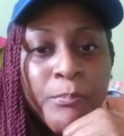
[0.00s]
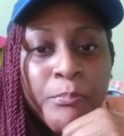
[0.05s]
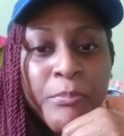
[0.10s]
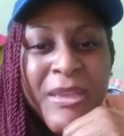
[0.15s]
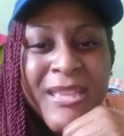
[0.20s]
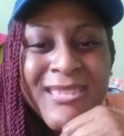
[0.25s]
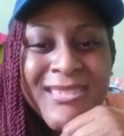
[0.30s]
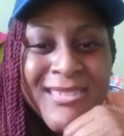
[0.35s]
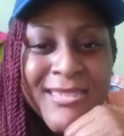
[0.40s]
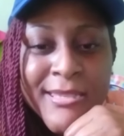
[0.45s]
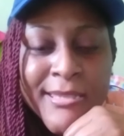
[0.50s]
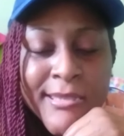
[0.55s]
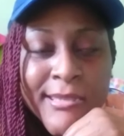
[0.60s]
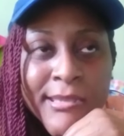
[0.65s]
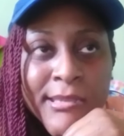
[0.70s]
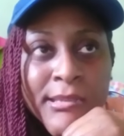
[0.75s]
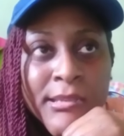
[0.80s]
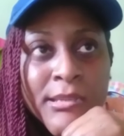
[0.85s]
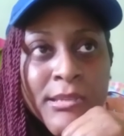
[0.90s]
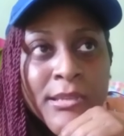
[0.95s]

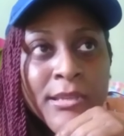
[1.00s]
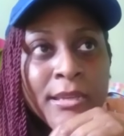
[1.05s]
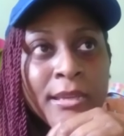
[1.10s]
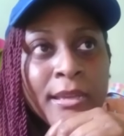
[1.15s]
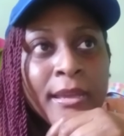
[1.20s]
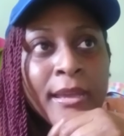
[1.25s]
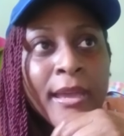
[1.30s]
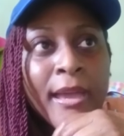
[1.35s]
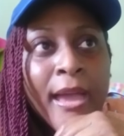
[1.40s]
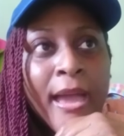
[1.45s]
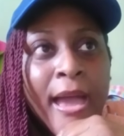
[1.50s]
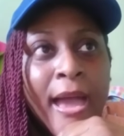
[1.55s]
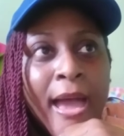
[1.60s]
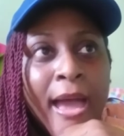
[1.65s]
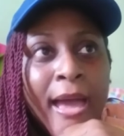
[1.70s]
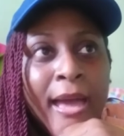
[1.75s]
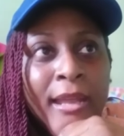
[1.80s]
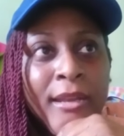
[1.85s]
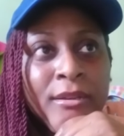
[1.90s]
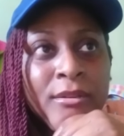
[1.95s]
pits
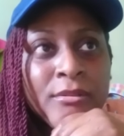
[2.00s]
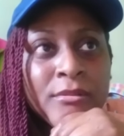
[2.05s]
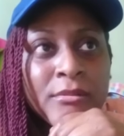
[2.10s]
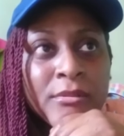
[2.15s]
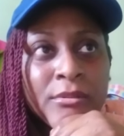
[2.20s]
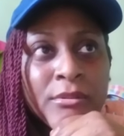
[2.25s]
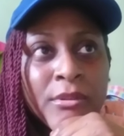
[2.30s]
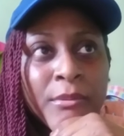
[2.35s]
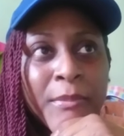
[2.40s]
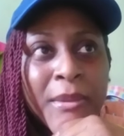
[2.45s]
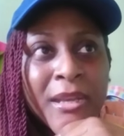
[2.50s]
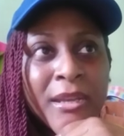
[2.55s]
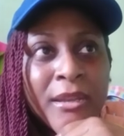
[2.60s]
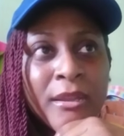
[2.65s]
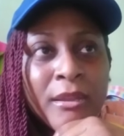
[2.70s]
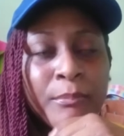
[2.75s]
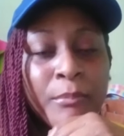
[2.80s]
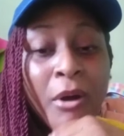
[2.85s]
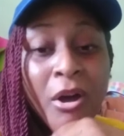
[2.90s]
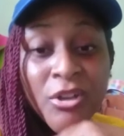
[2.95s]
and the
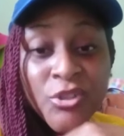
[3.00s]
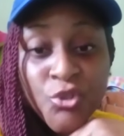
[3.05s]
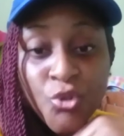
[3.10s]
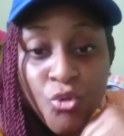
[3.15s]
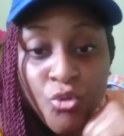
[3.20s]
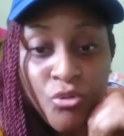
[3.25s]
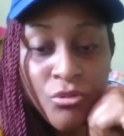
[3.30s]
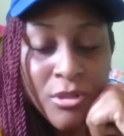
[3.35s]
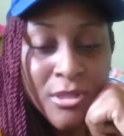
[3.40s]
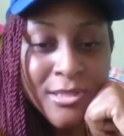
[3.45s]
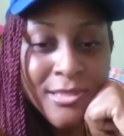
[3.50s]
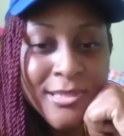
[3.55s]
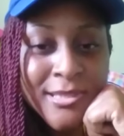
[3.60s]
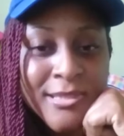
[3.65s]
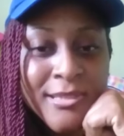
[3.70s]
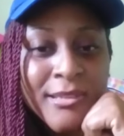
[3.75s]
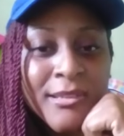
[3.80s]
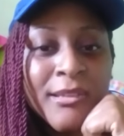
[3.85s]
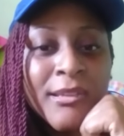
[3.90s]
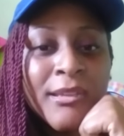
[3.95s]
many
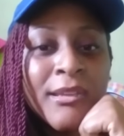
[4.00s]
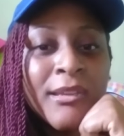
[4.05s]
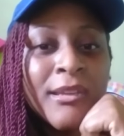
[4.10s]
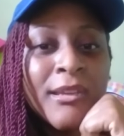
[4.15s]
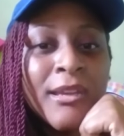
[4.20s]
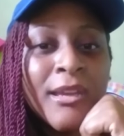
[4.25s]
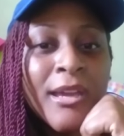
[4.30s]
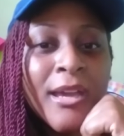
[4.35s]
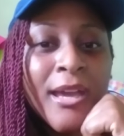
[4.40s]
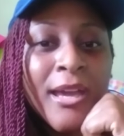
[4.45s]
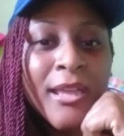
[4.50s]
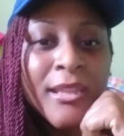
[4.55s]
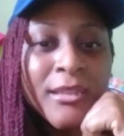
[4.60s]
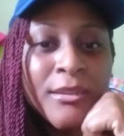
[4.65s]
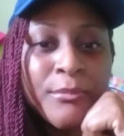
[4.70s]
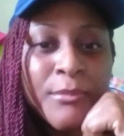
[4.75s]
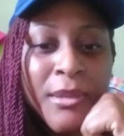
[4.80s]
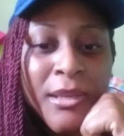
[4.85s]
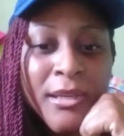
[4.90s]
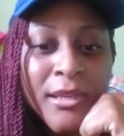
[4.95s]
potholes and
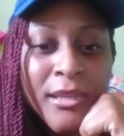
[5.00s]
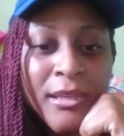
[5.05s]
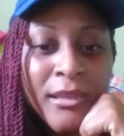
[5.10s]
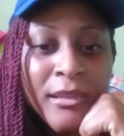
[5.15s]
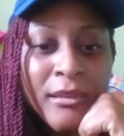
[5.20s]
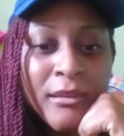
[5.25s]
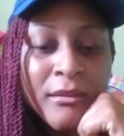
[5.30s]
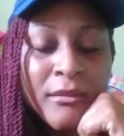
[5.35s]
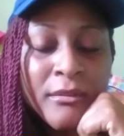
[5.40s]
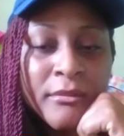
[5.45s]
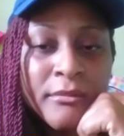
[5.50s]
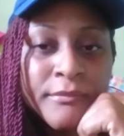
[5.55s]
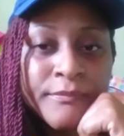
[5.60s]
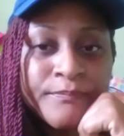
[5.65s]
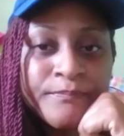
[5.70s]
the many,